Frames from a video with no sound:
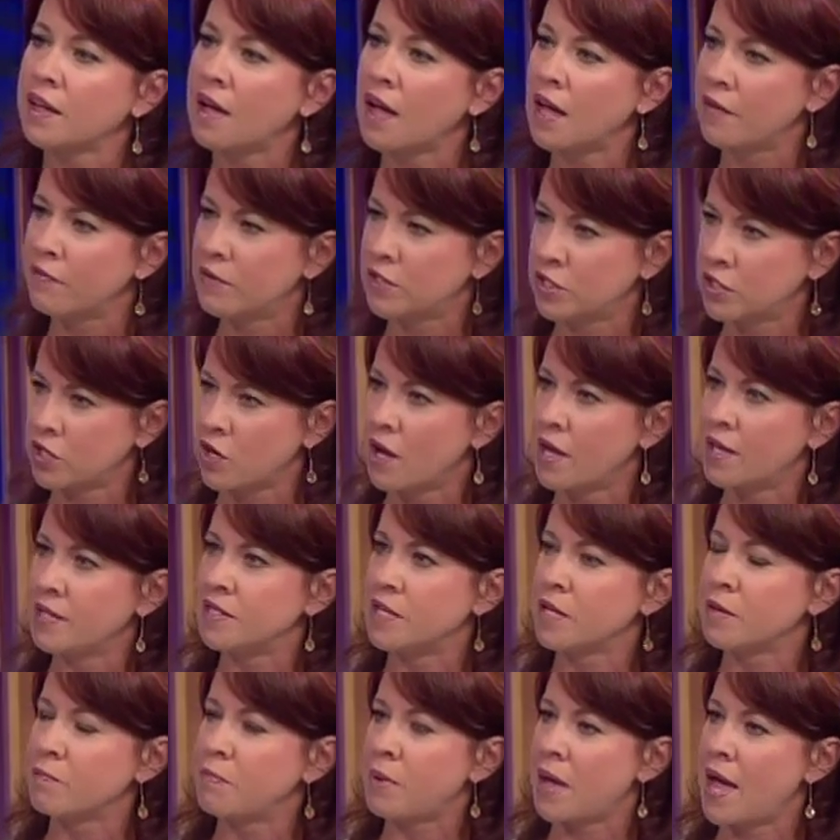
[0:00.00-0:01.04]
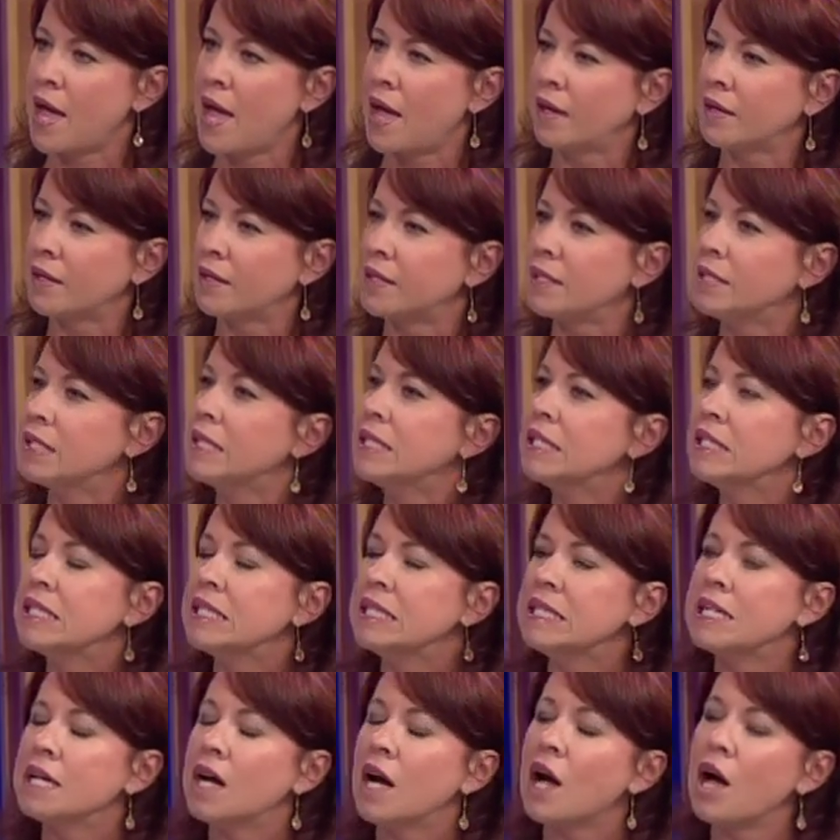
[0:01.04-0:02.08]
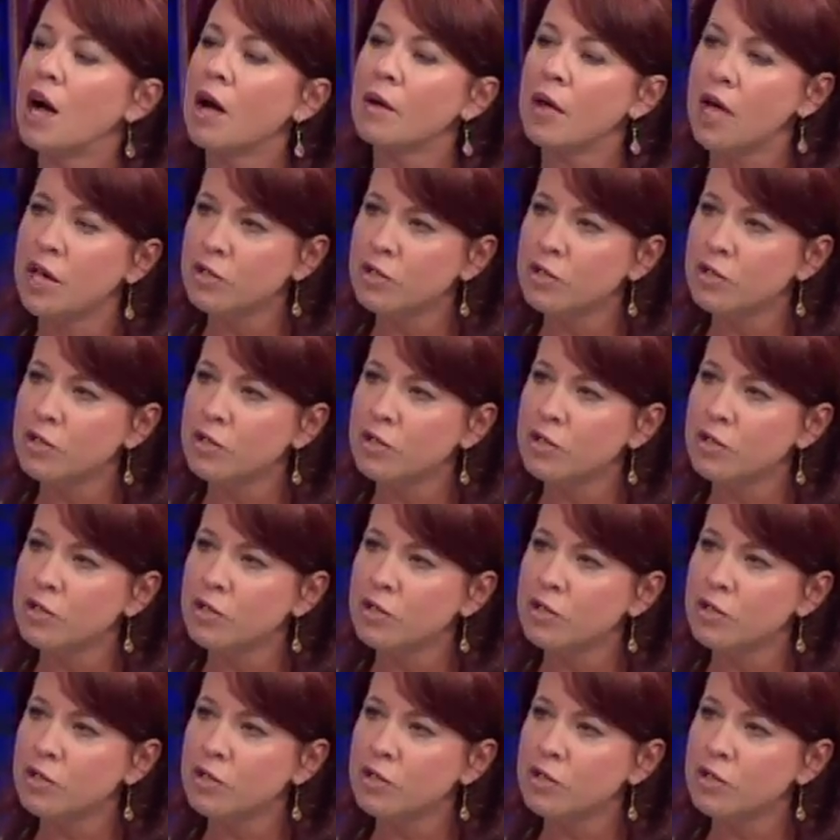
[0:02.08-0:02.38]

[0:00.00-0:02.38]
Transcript: a kind of mm-hmm. a taunting back. And, uh,